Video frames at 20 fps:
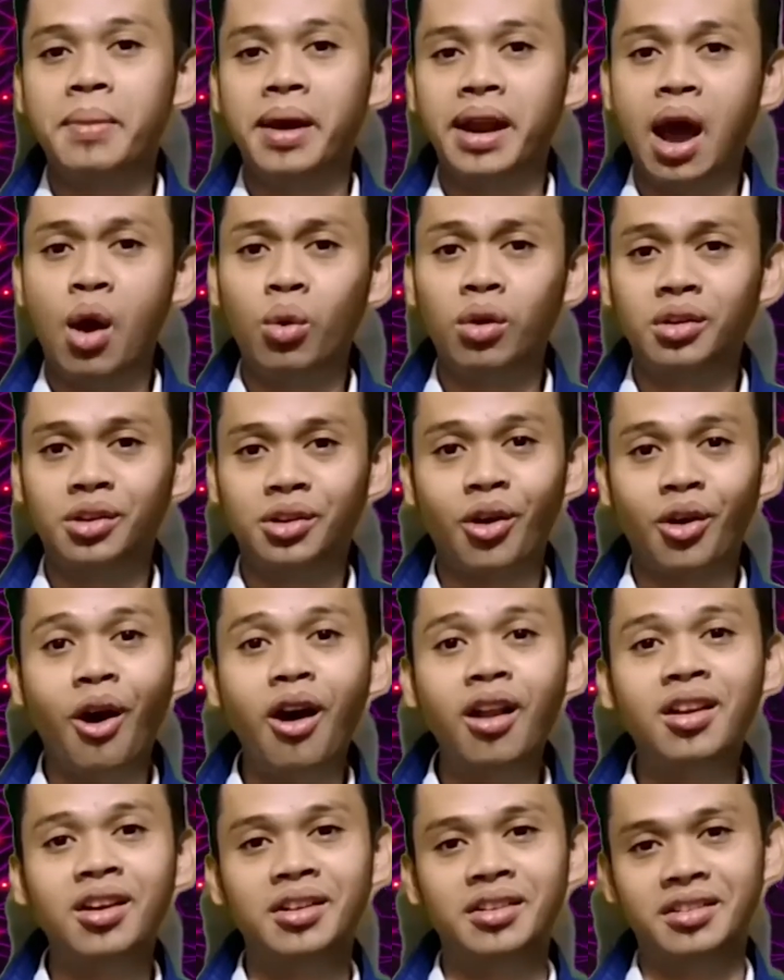But I will
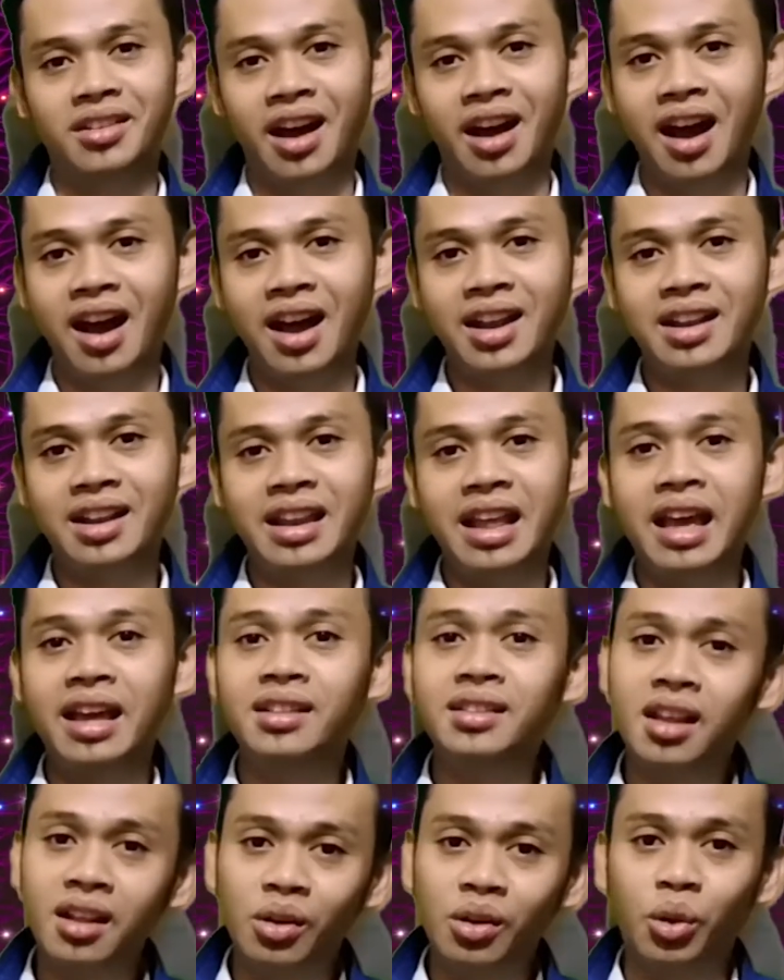call on God,
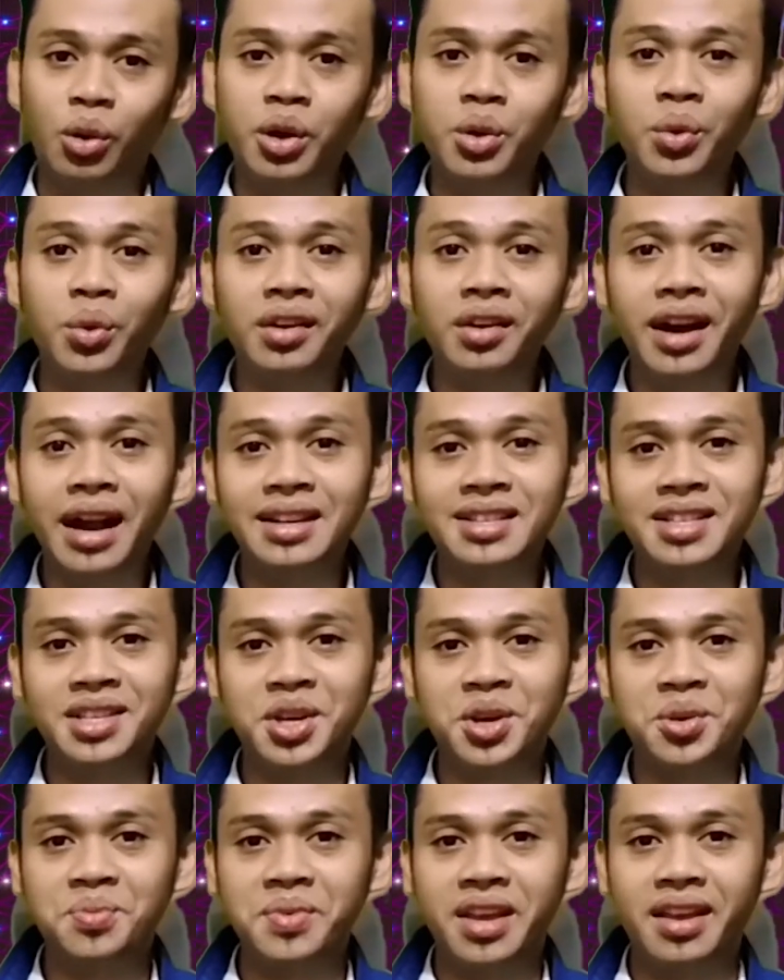and the Lord will
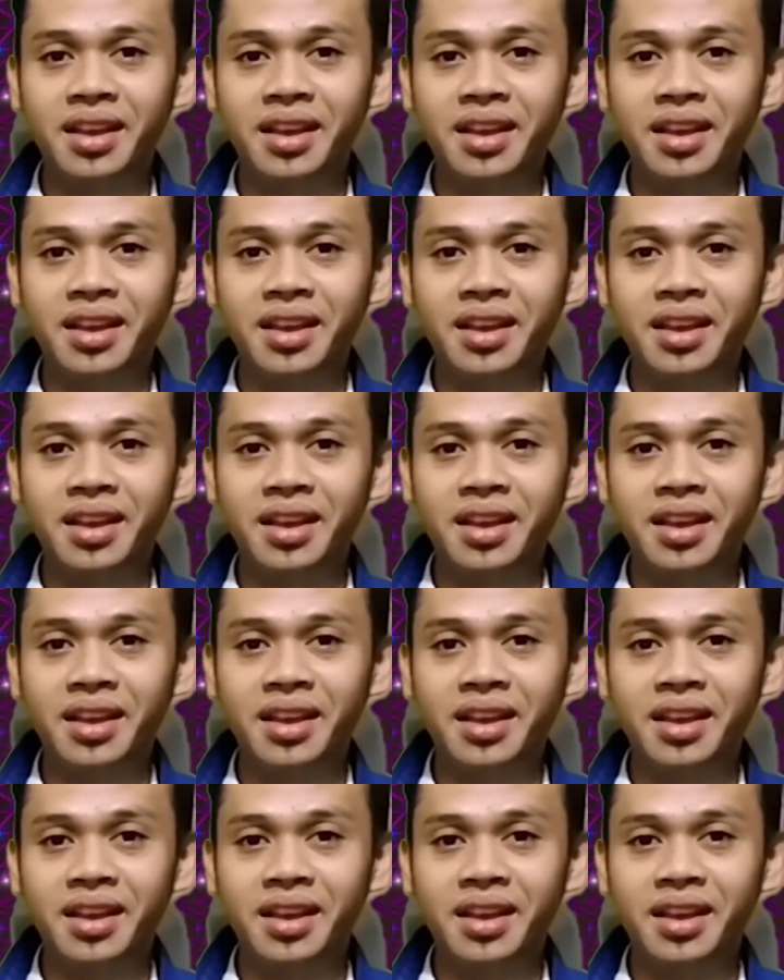rescue